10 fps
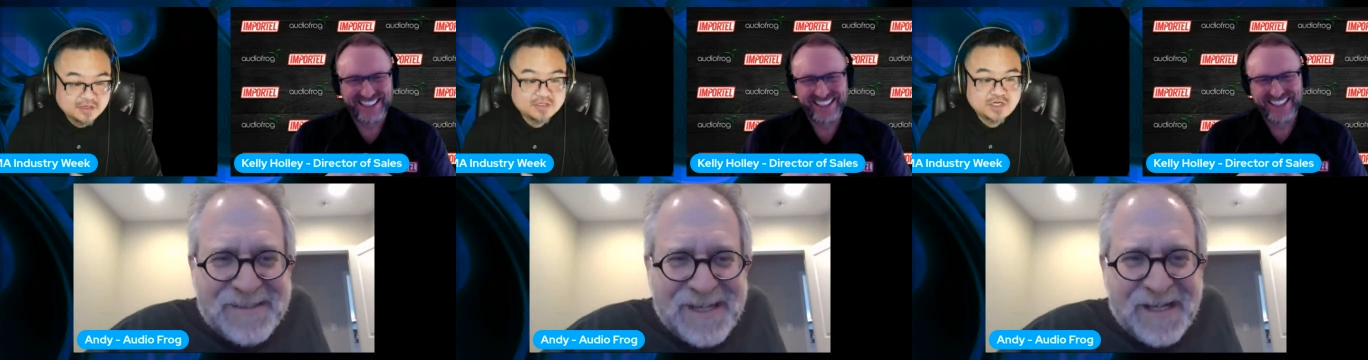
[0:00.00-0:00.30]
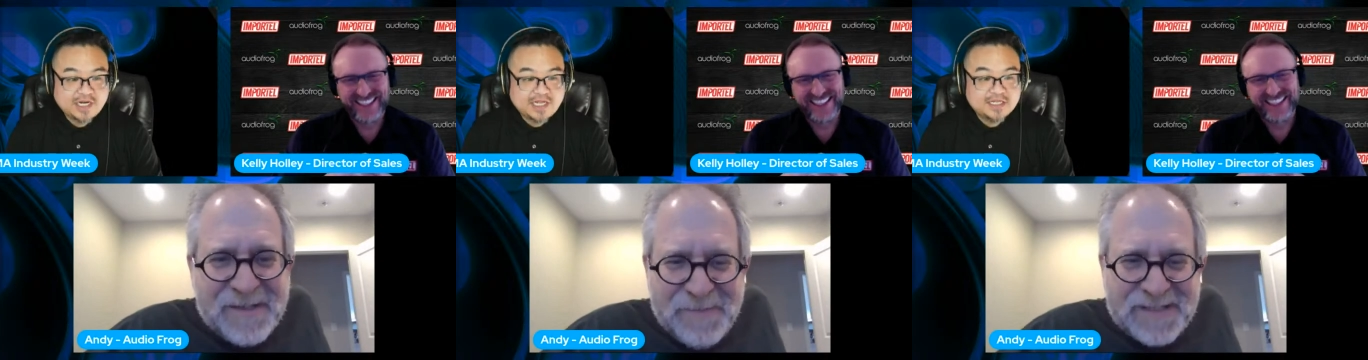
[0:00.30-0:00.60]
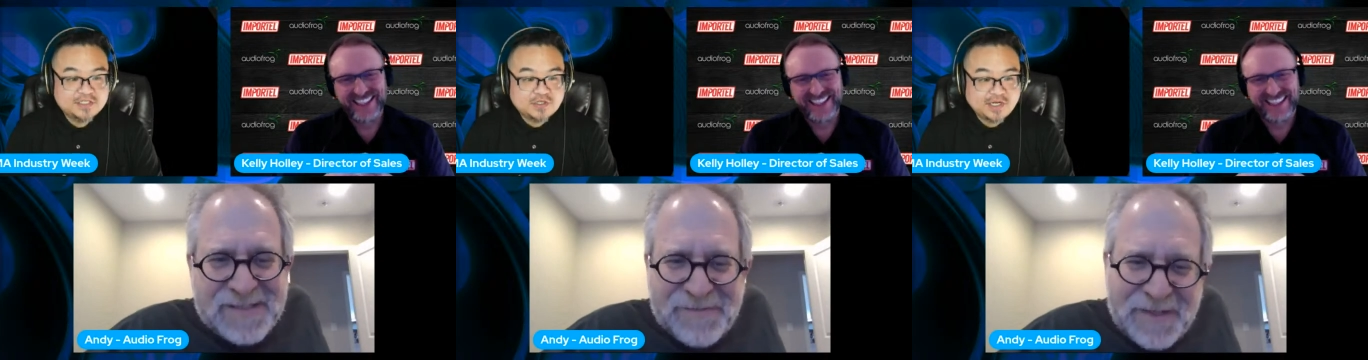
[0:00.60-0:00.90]
Speaker 1: try yeah, to
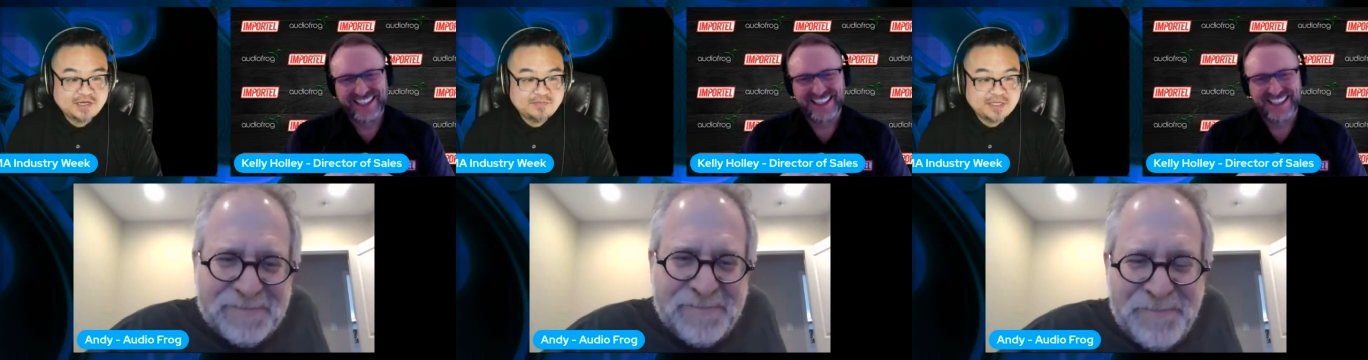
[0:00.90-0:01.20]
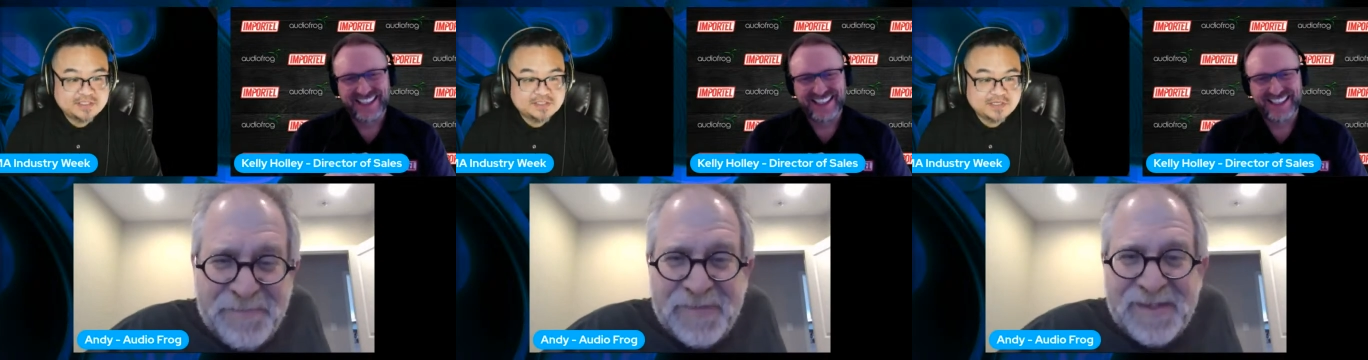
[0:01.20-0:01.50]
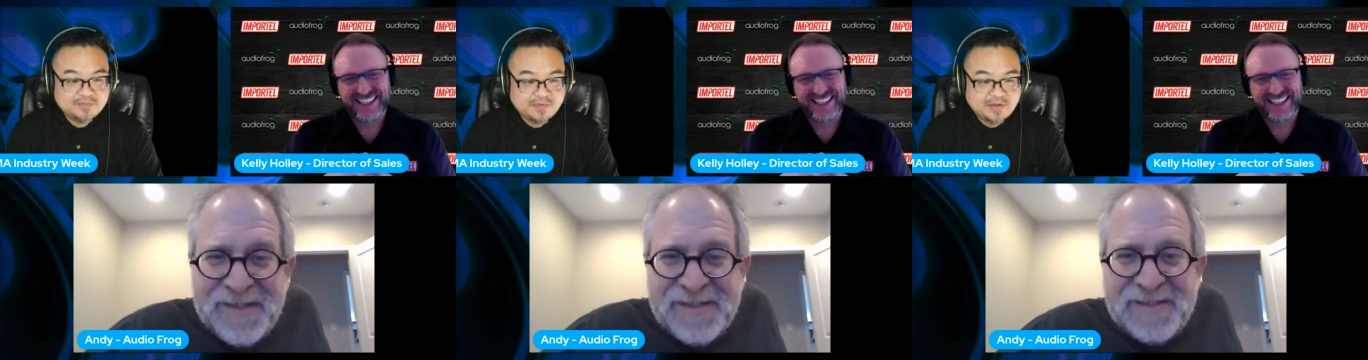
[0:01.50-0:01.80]
illustrate and
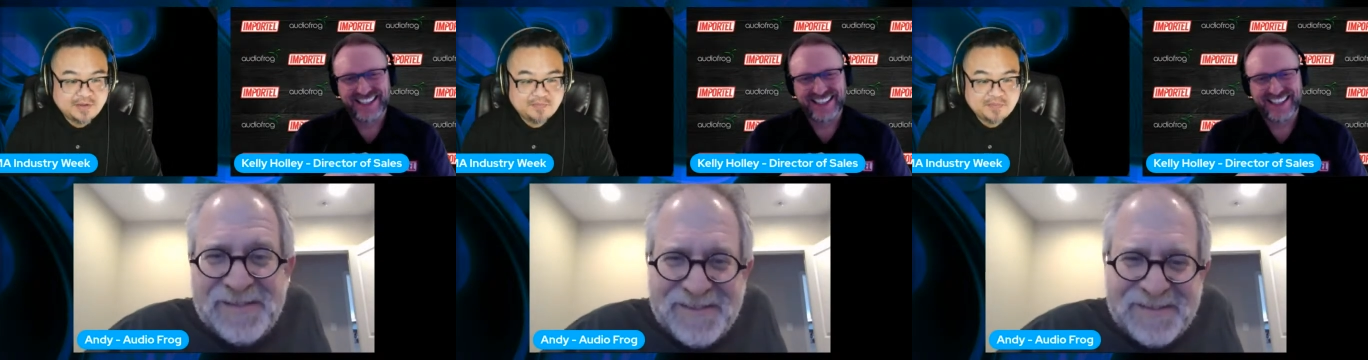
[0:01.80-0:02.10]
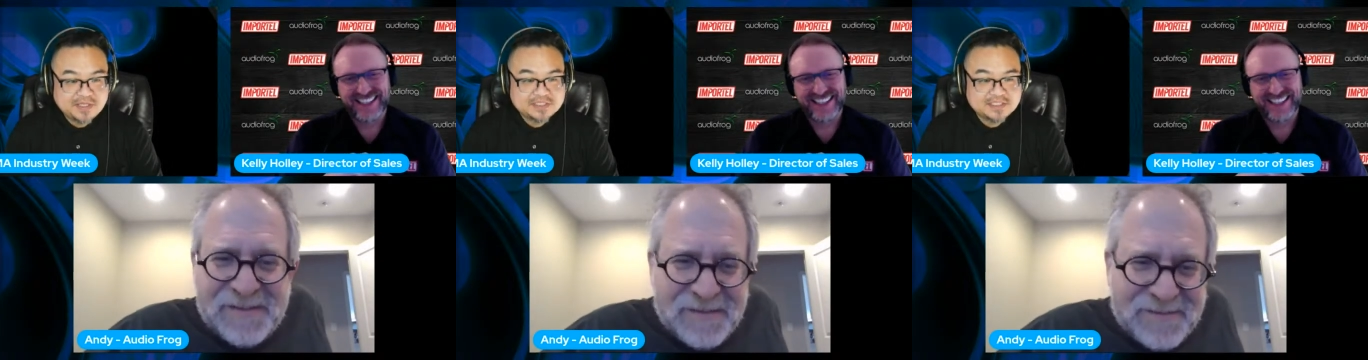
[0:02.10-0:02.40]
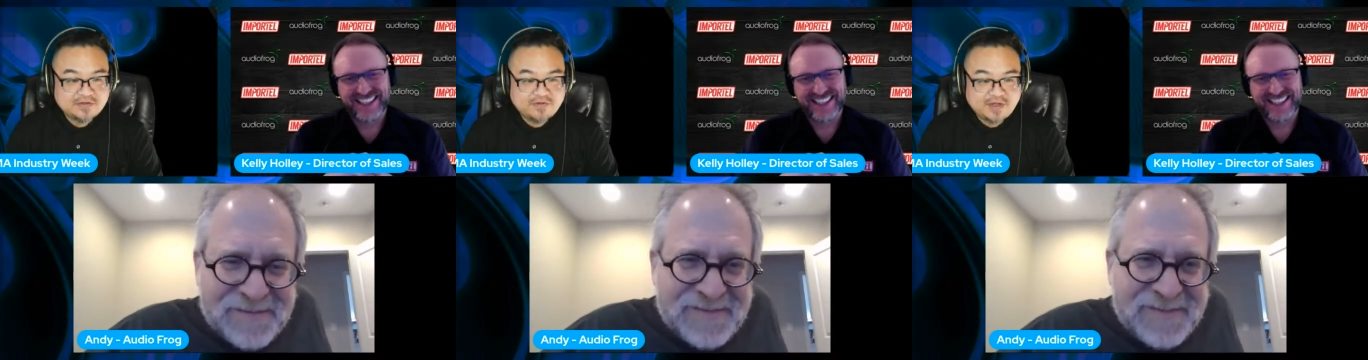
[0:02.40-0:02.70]
make, make make this
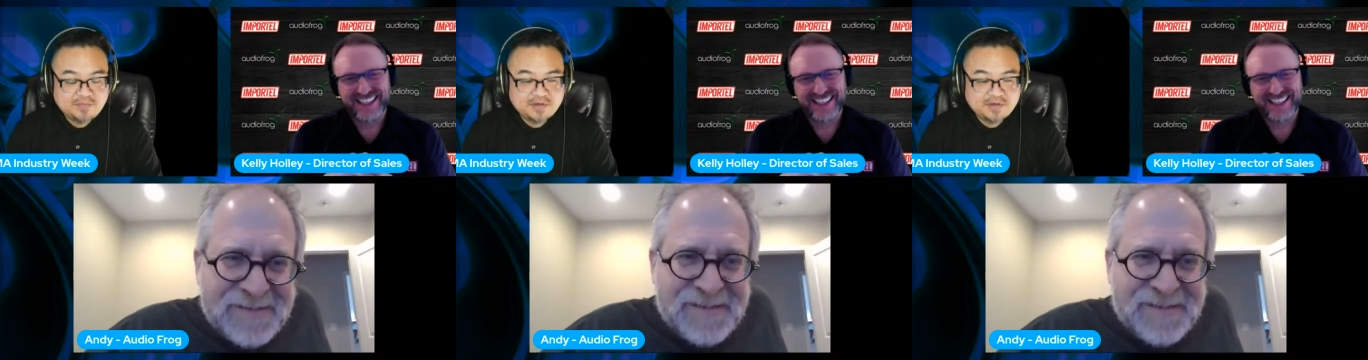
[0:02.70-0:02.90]
stuff up,